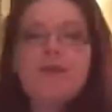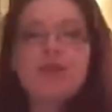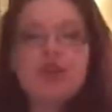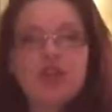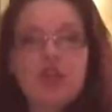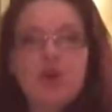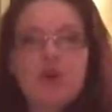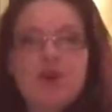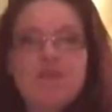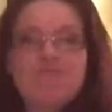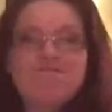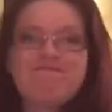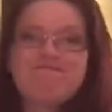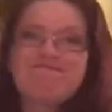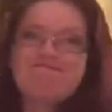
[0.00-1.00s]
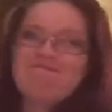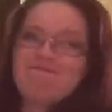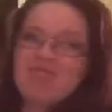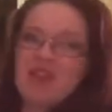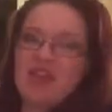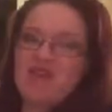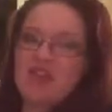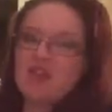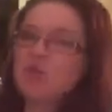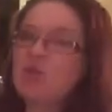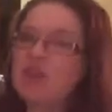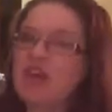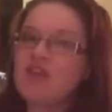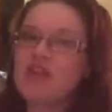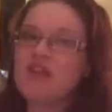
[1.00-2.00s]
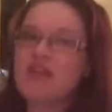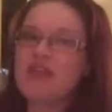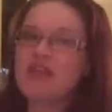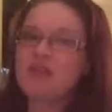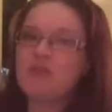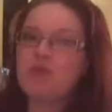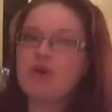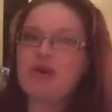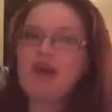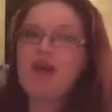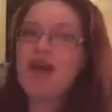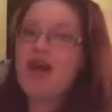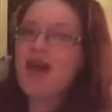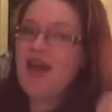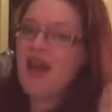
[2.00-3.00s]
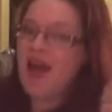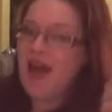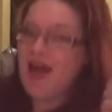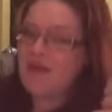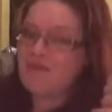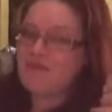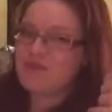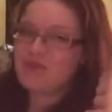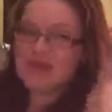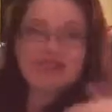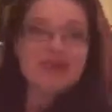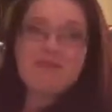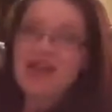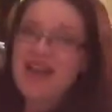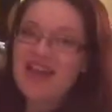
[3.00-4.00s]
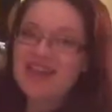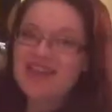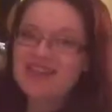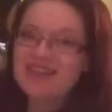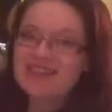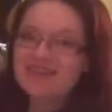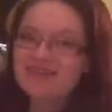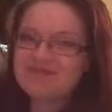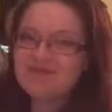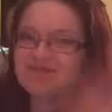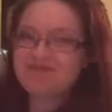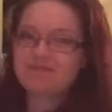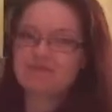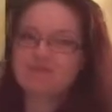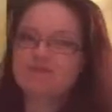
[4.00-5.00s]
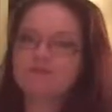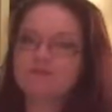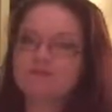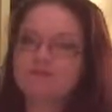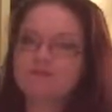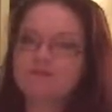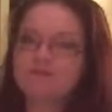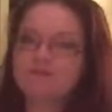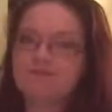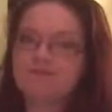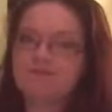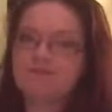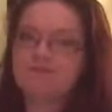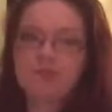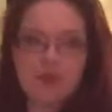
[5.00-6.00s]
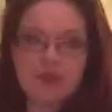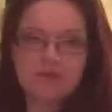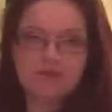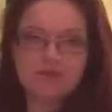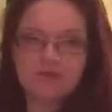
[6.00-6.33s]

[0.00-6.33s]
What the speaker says: But you know what? If that's the only cover I can get in the book, I guess I'm buying it. Yeah.